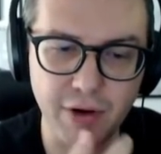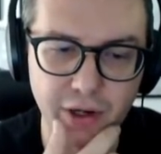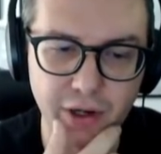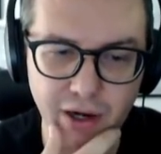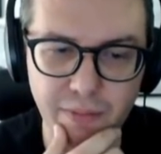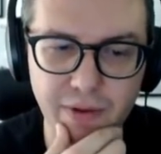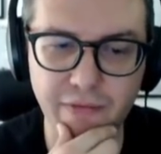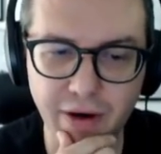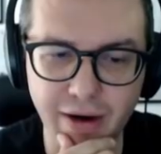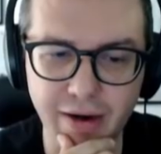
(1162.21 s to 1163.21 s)
are going to be
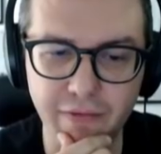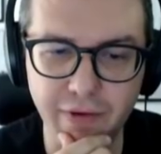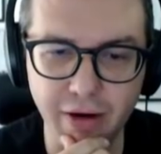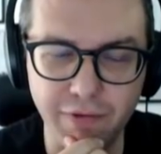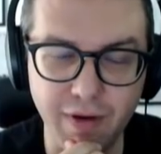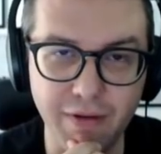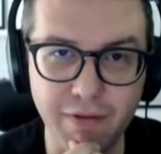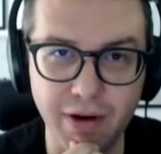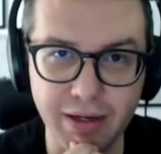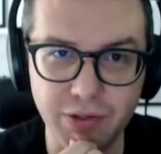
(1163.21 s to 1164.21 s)
very, very fun and
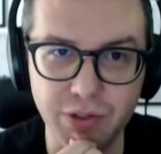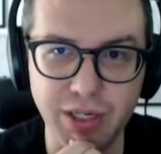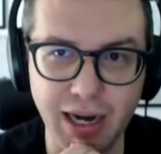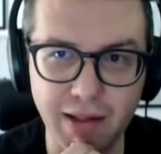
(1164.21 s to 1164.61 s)
very interesting.